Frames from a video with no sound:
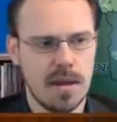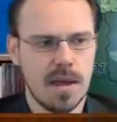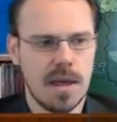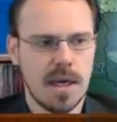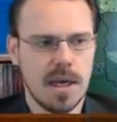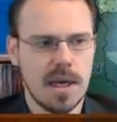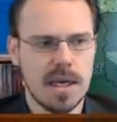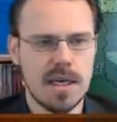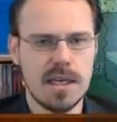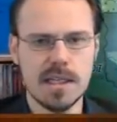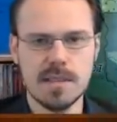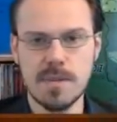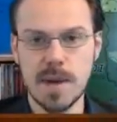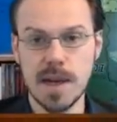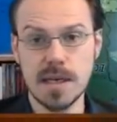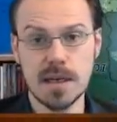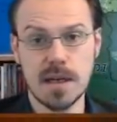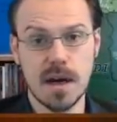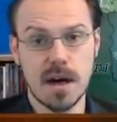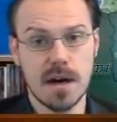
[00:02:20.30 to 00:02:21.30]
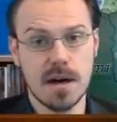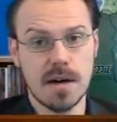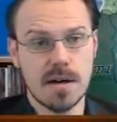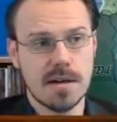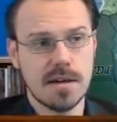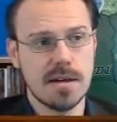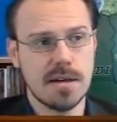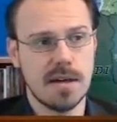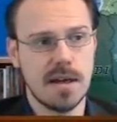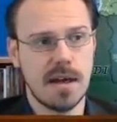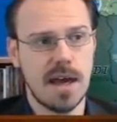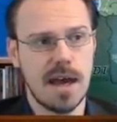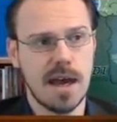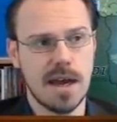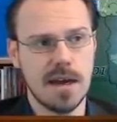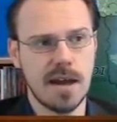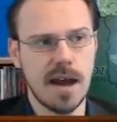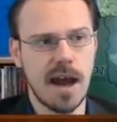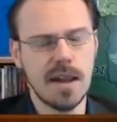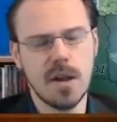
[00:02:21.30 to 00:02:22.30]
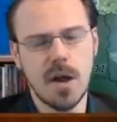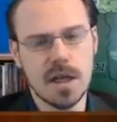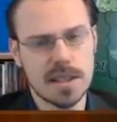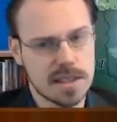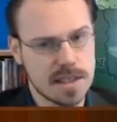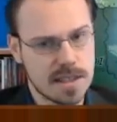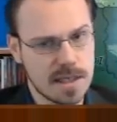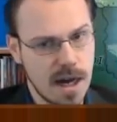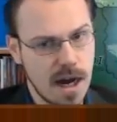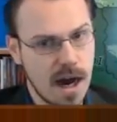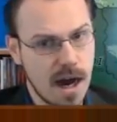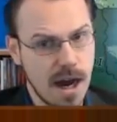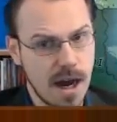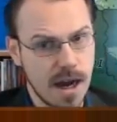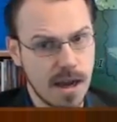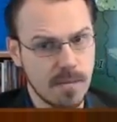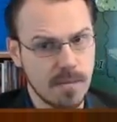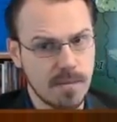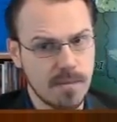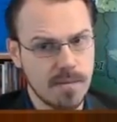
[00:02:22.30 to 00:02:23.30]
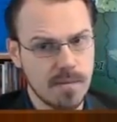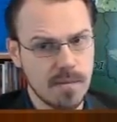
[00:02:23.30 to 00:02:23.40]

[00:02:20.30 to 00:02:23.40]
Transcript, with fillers: He spent a card, and I lost time.